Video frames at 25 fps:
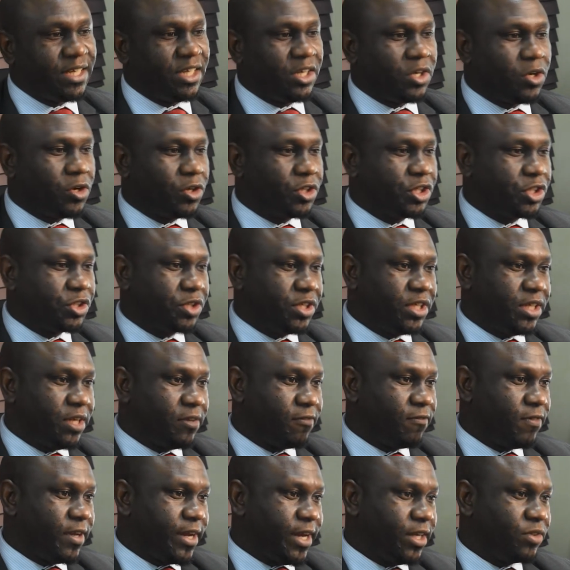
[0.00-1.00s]
the country, they
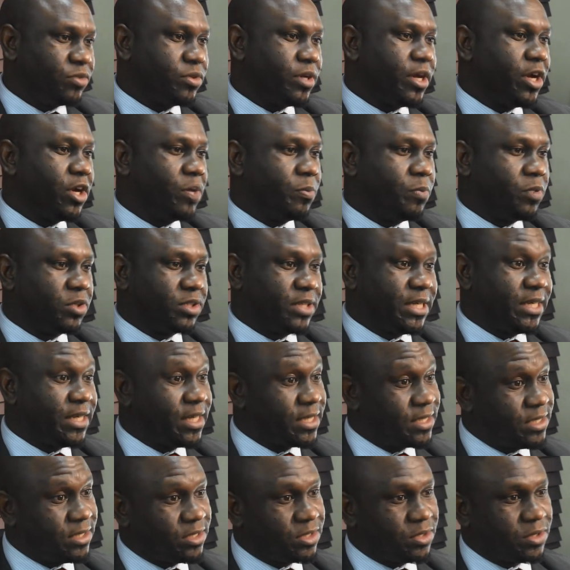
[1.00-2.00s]
fly in to help us and
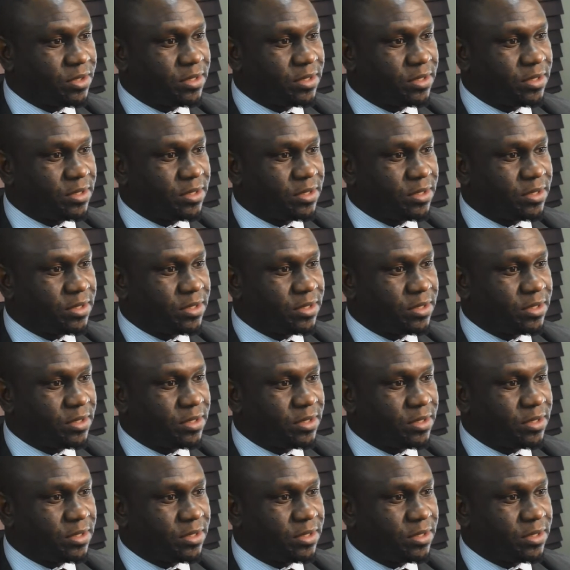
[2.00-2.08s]
assist